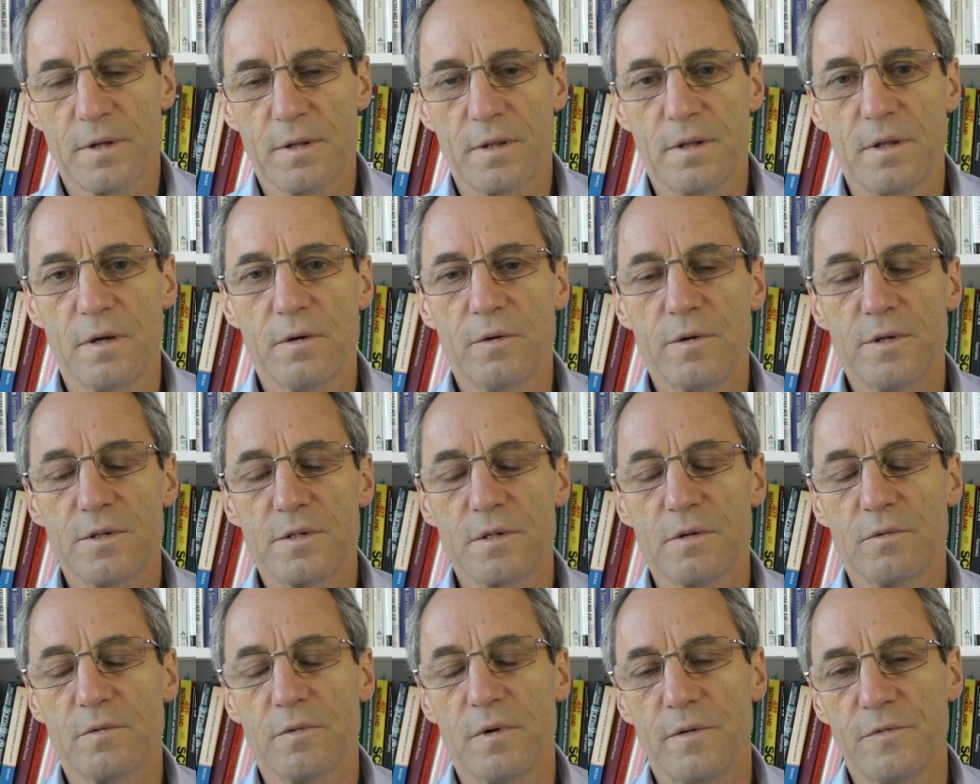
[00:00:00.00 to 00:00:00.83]
there is
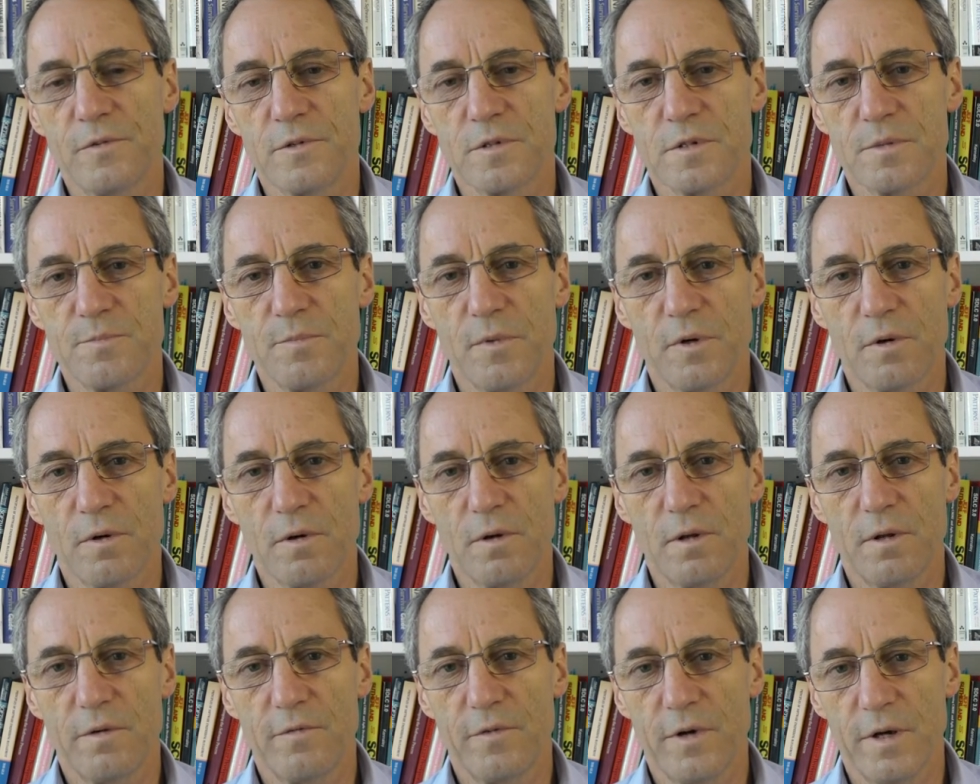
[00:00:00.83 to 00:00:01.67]
a reference
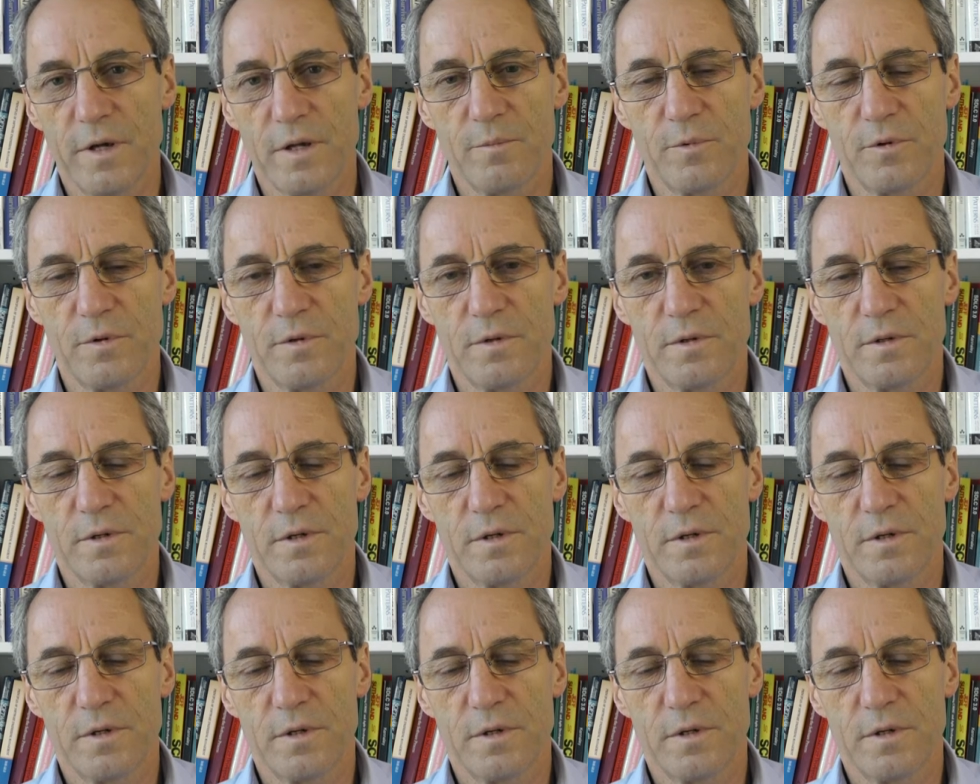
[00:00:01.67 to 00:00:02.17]
model available.